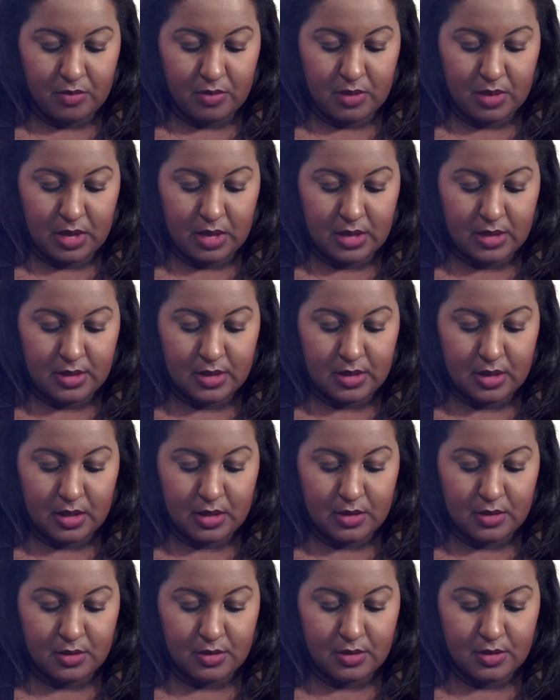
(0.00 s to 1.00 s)
FBA
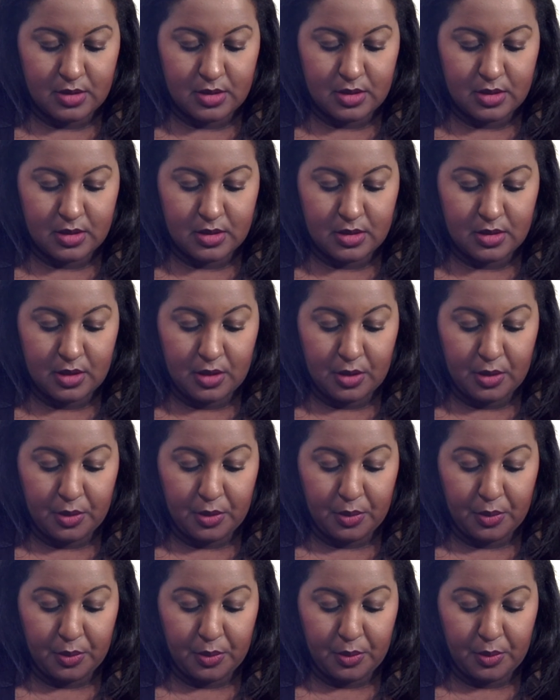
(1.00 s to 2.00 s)
sellers,
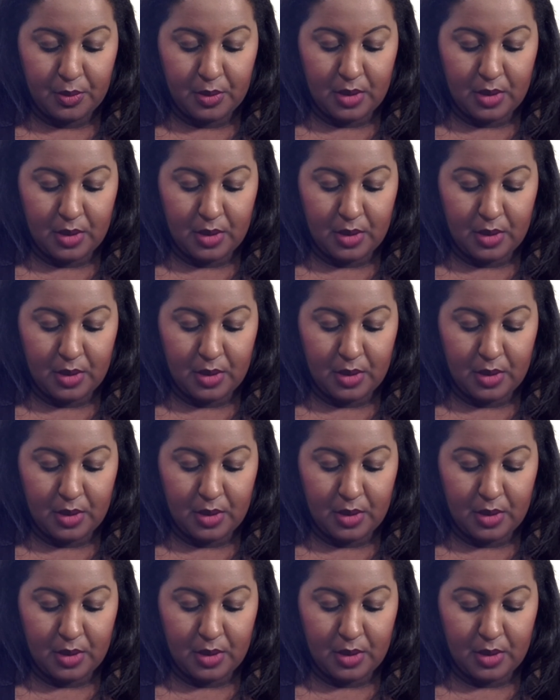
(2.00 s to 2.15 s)
so